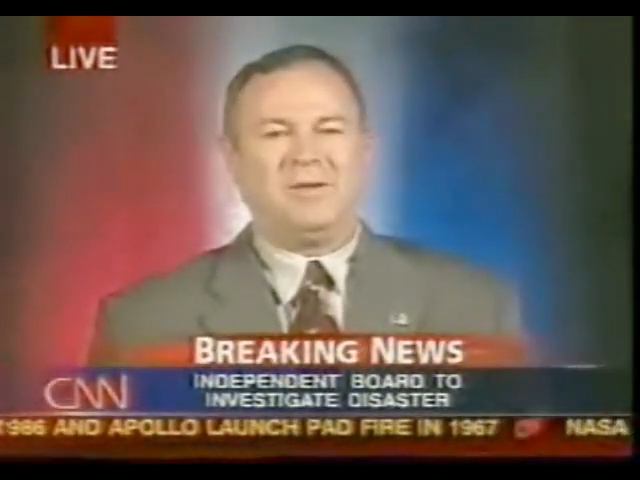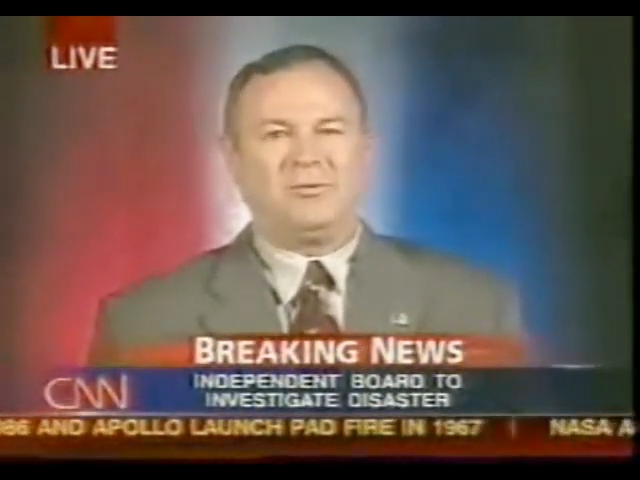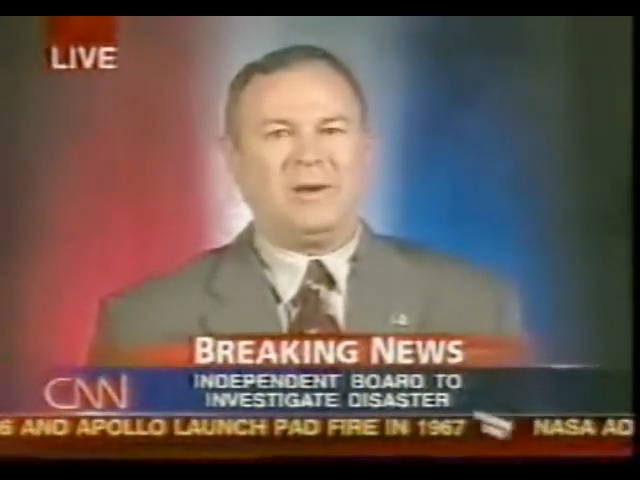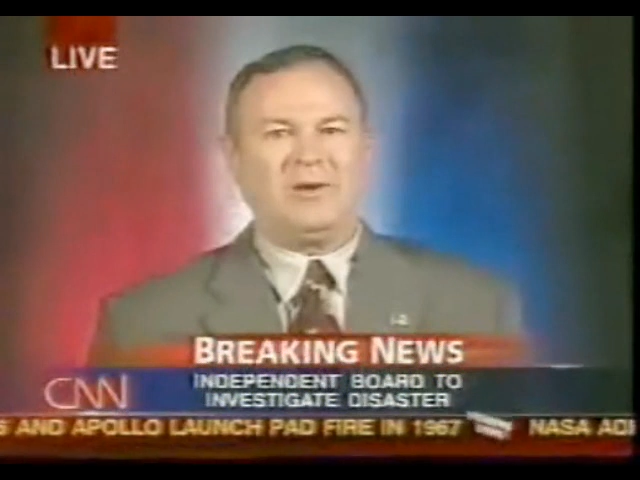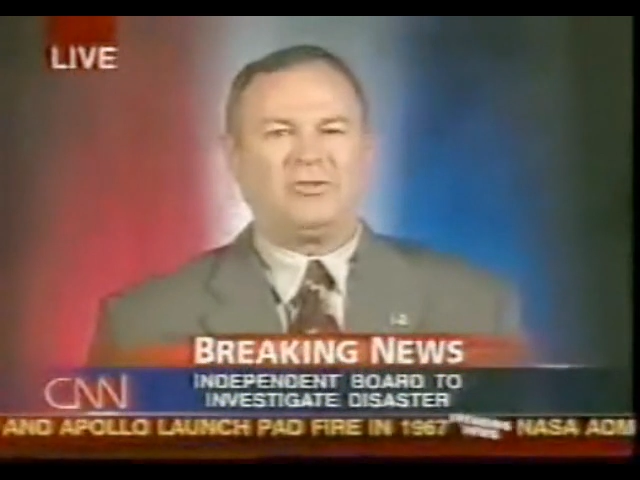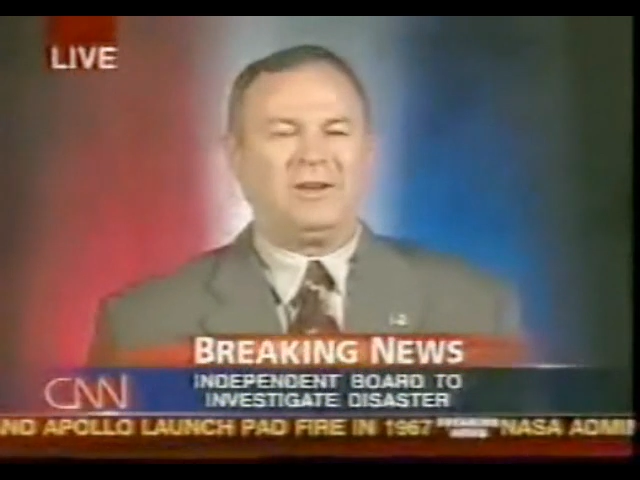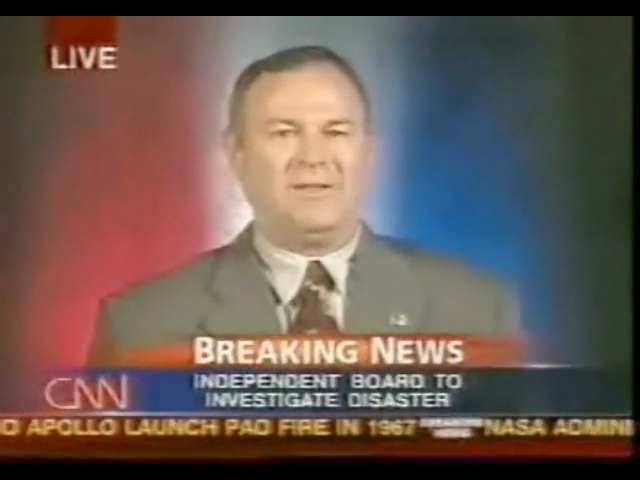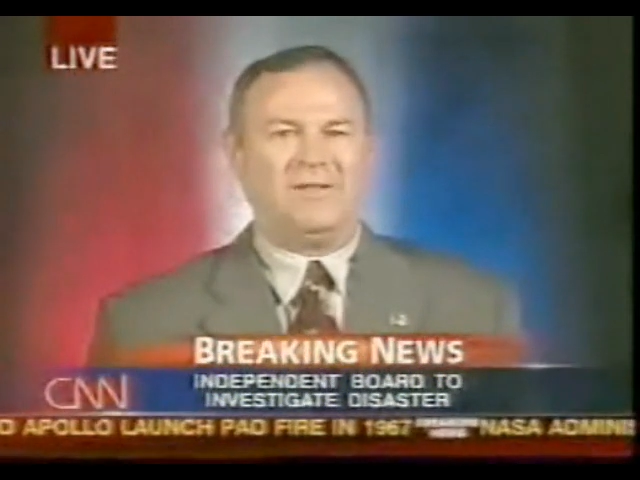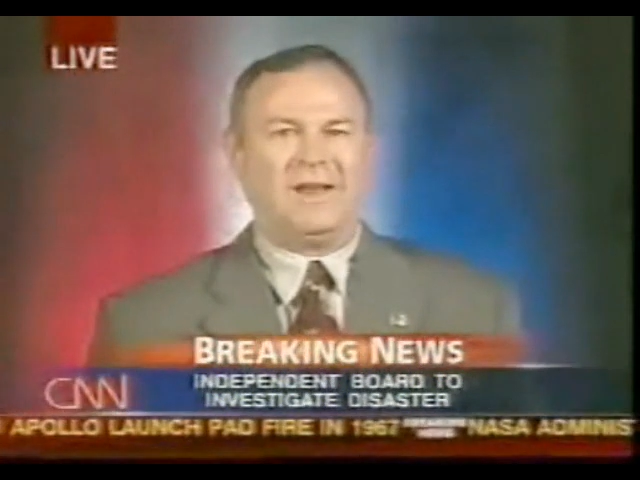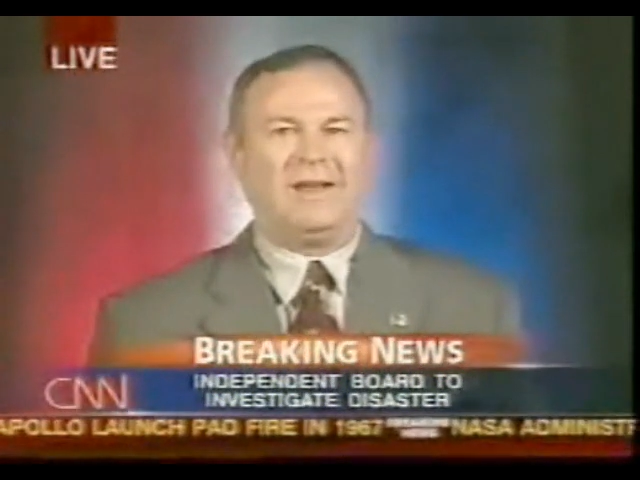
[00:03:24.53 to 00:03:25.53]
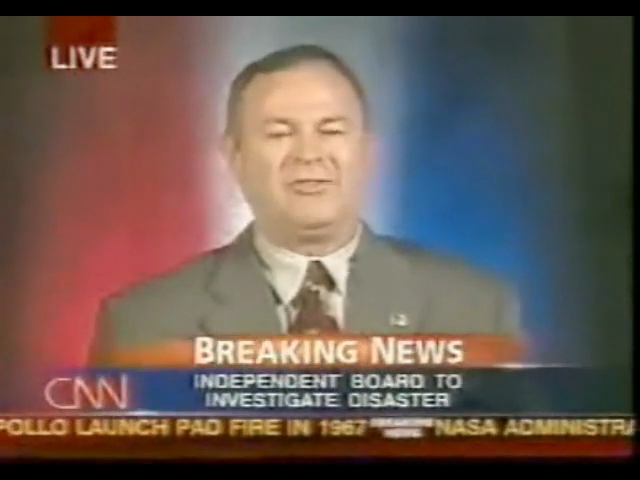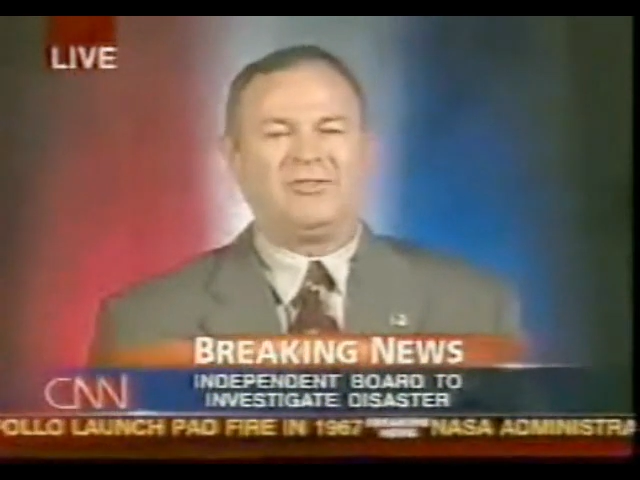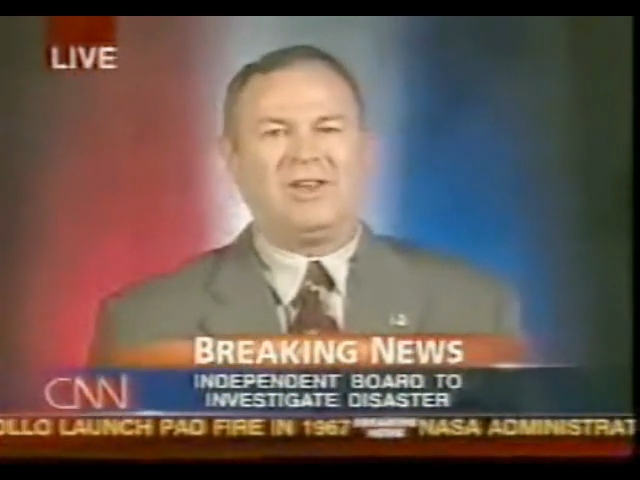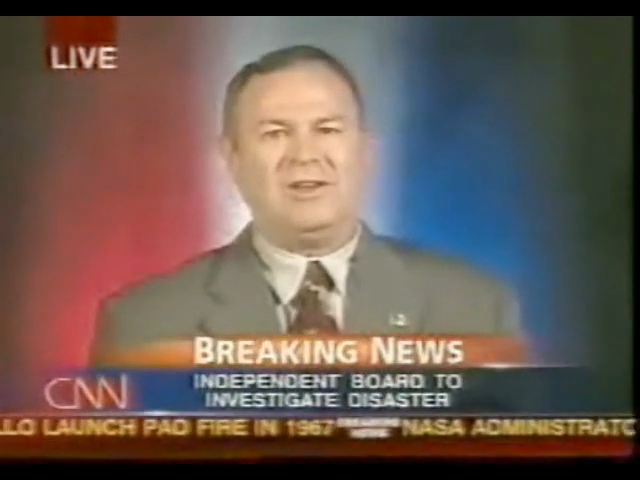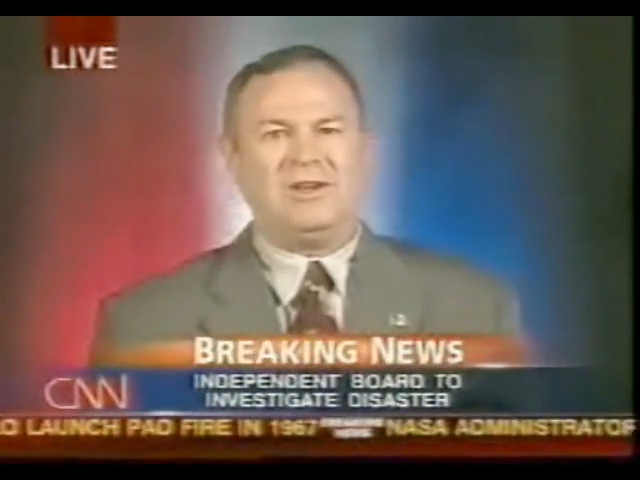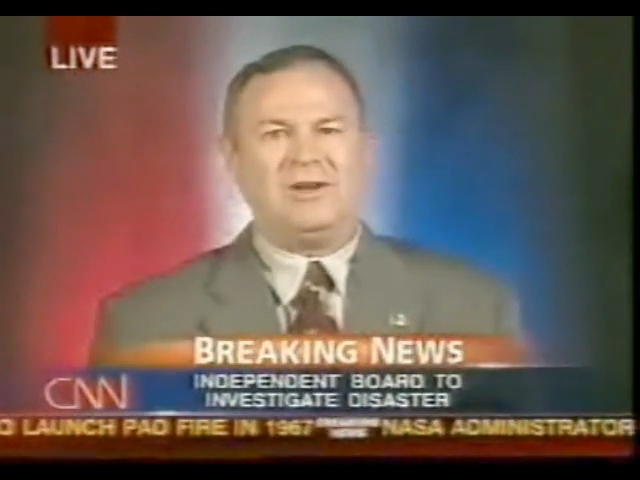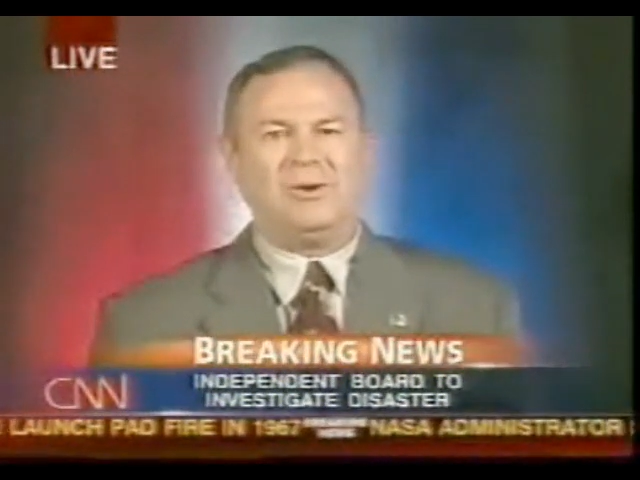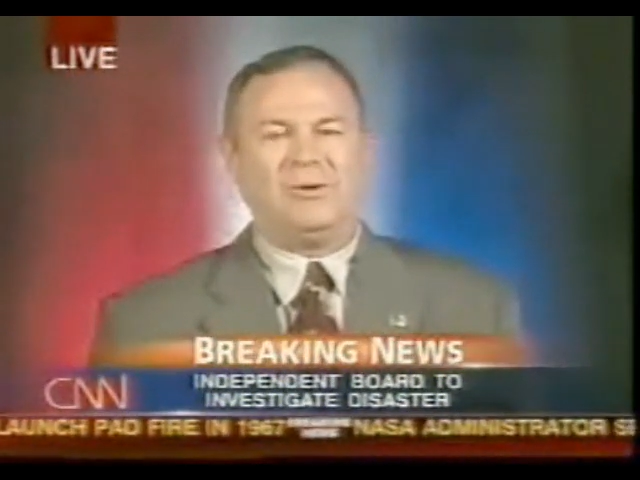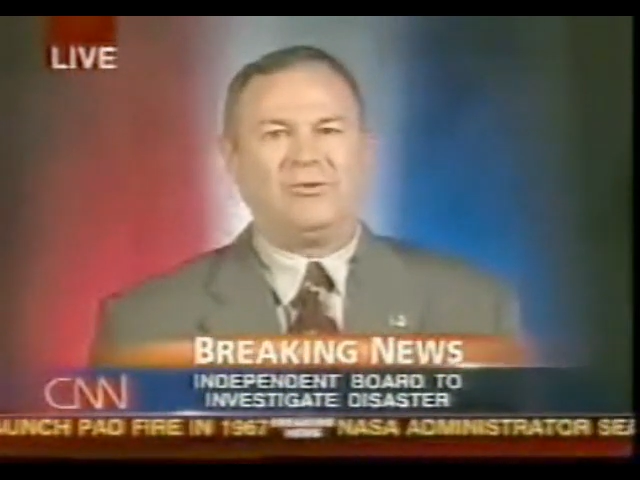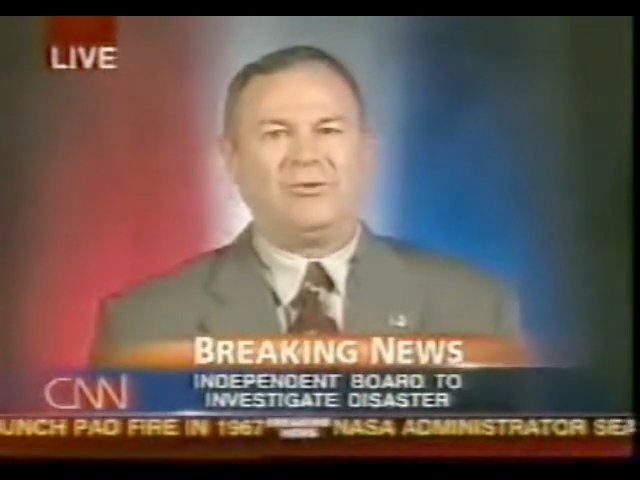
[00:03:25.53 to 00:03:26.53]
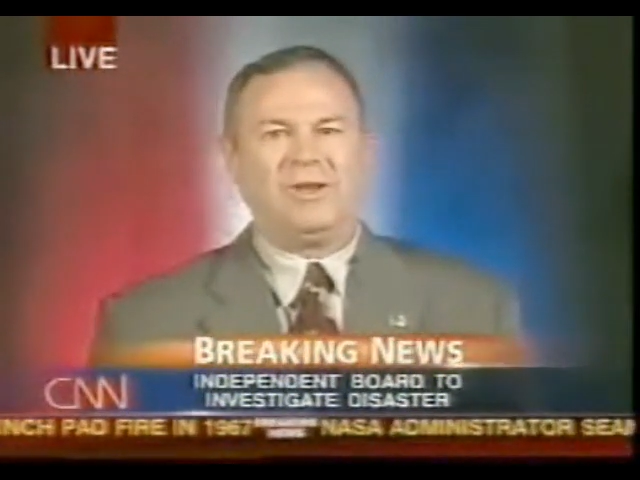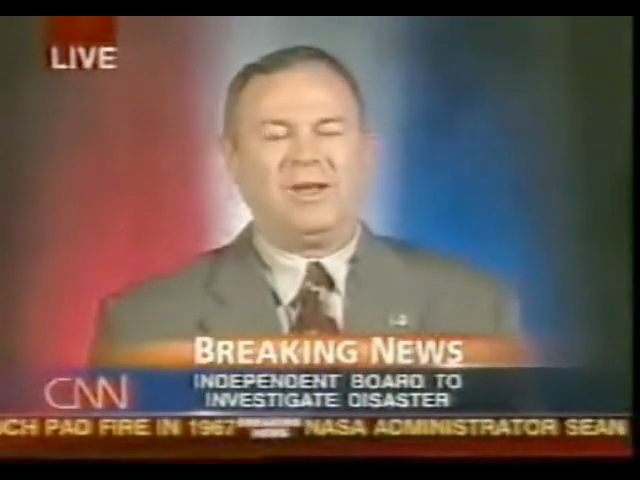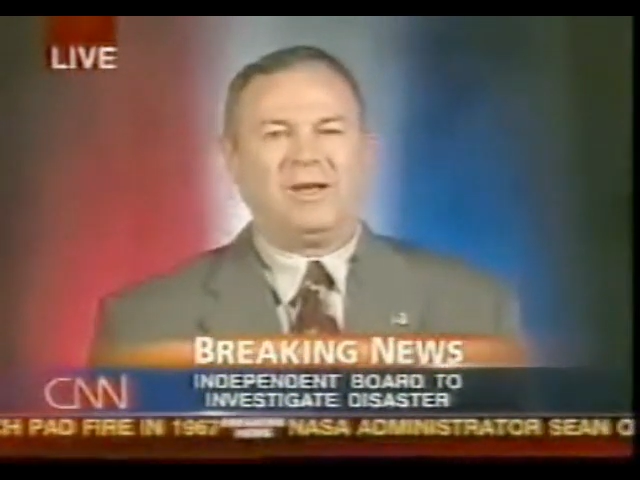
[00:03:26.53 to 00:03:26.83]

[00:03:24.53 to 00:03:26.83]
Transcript: especially in the last 10 years,